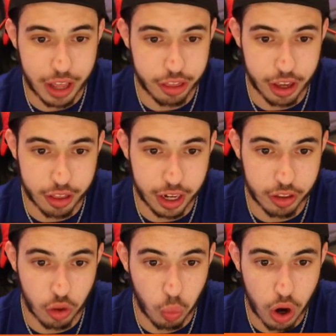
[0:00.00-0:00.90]
6
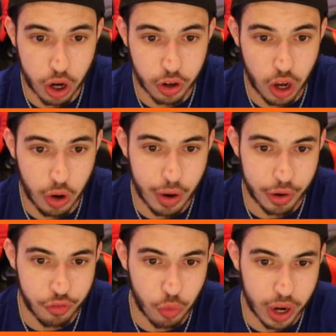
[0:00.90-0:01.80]
innings of work,
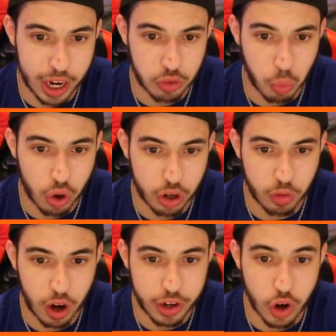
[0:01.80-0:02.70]
allowing 4 hits, 1 earned run.